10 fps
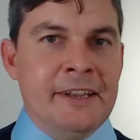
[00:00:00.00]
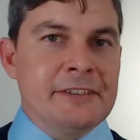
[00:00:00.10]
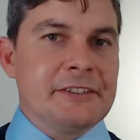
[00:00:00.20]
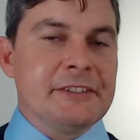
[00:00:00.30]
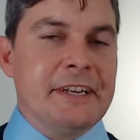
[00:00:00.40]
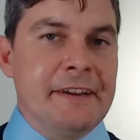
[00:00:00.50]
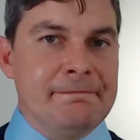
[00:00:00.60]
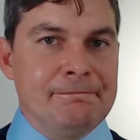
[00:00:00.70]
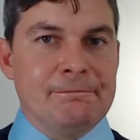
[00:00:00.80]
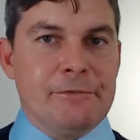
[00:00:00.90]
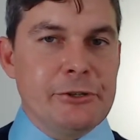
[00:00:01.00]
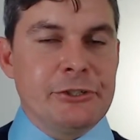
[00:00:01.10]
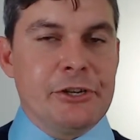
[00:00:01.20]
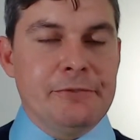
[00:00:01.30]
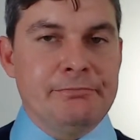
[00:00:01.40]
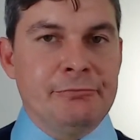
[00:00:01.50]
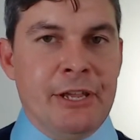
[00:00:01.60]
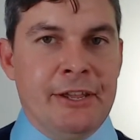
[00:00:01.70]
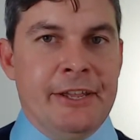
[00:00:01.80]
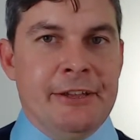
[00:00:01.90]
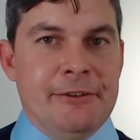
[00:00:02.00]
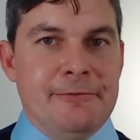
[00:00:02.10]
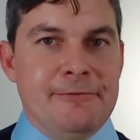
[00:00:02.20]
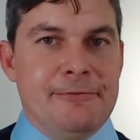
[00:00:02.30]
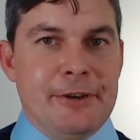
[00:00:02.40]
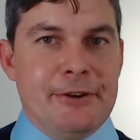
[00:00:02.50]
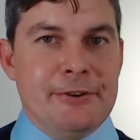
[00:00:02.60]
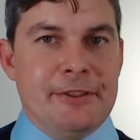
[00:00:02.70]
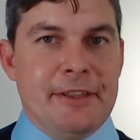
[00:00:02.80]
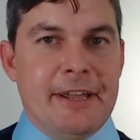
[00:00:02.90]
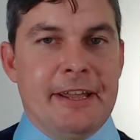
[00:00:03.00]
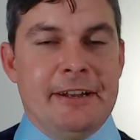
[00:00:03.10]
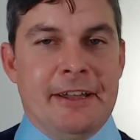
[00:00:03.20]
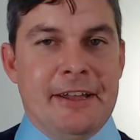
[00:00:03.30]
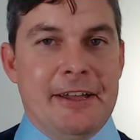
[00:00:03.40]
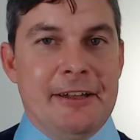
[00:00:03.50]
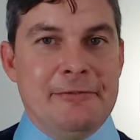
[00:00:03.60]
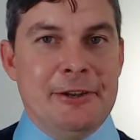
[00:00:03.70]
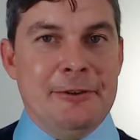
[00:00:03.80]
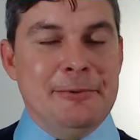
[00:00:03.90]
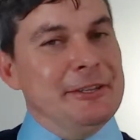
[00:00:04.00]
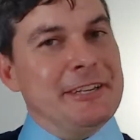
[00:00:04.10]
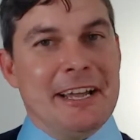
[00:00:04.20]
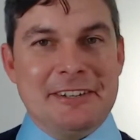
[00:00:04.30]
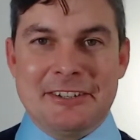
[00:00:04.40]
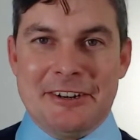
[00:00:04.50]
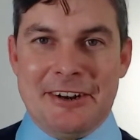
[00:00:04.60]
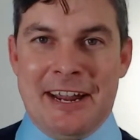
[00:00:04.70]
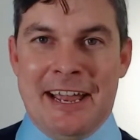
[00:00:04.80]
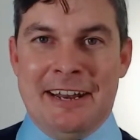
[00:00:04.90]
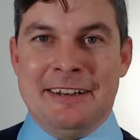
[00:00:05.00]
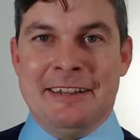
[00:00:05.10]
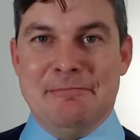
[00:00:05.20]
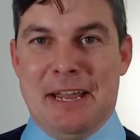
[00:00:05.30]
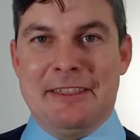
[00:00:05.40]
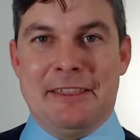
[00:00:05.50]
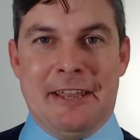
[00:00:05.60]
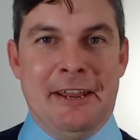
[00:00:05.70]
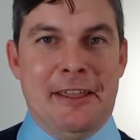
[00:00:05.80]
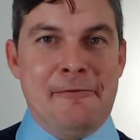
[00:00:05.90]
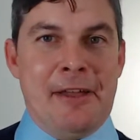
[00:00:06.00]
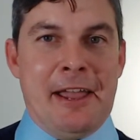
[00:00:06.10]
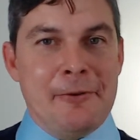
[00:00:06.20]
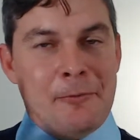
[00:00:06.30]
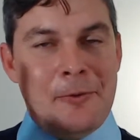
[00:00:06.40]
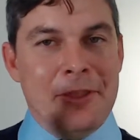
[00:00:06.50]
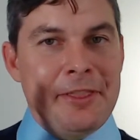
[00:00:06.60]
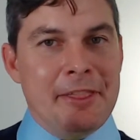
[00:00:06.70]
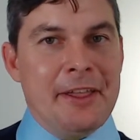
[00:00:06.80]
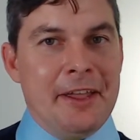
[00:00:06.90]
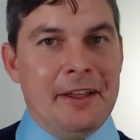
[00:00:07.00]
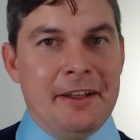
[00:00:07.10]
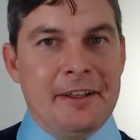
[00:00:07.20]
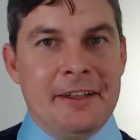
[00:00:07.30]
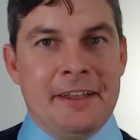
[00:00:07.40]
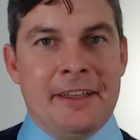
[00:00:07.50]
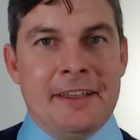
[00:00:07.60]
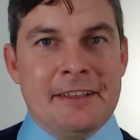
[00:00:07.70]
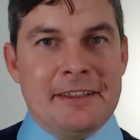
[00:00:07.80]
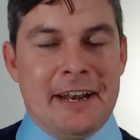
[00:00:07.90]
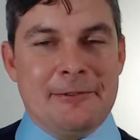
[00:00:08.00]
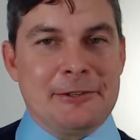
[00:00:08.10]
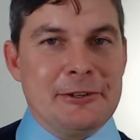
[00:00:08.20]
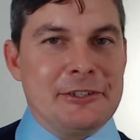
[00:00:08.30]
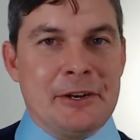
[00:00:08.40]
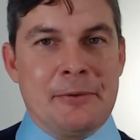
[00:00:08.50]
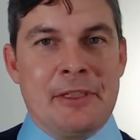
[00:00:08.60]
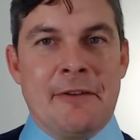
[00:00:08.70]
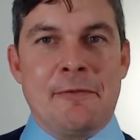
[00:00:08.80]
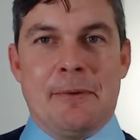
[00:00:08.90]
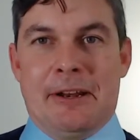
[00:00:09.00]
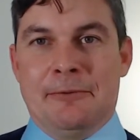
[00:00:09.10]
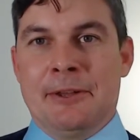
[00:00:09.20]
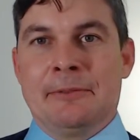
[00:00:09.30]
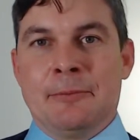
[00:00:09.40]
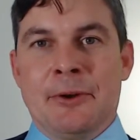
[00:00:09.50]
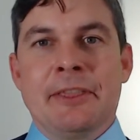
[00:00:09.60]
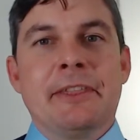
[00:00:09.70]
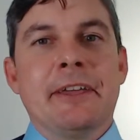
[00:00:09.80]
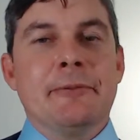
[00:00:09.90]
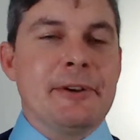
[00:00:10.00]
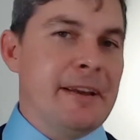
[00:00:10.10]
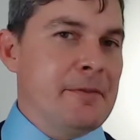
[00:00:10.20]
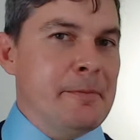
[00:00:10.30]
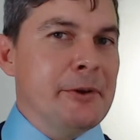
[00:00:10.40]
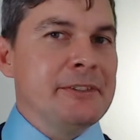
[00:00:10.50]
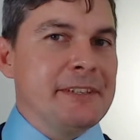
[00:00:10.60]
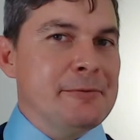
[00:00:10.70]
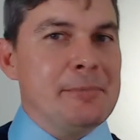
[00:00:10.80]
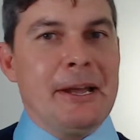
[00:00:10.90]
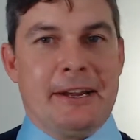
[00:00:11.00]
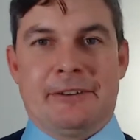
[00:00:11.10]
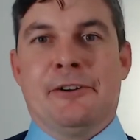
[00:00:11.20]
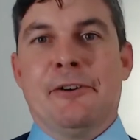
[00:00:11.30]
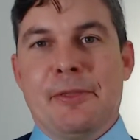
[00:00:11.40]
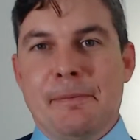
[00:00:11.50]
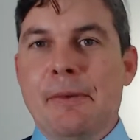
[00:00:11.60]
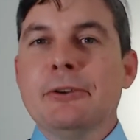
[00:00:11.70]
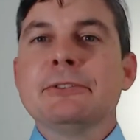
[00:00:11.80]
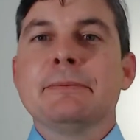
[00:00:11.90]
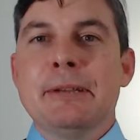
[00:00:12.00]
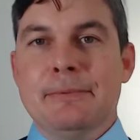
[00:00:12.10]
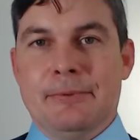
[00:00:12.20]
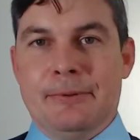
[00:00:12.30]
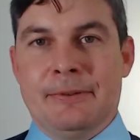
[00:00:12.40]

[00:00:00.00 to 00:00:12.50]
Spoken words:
So today, first show, figured that we'd kind of start at the main thing. If I had one thing that I was going to share with everybody, what one thing would have the most impact on the most people?